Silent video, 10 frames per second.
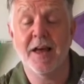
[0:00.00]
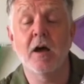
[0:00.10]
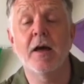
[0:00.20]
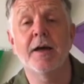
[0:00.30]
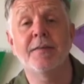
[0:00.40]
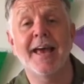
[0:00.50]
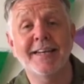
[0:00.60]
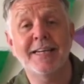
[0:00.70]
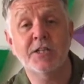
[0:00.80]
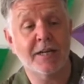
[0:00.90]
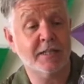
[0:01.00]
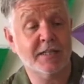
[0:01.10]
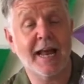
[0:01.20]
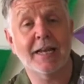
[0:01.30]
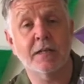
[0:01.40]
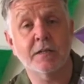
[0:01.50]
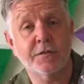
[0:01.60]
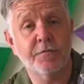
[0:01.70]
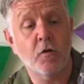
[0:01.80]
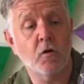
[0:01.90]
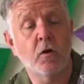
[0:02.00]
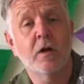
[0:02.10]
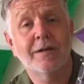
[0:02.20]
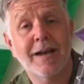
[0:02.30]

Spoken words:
The NHS stands for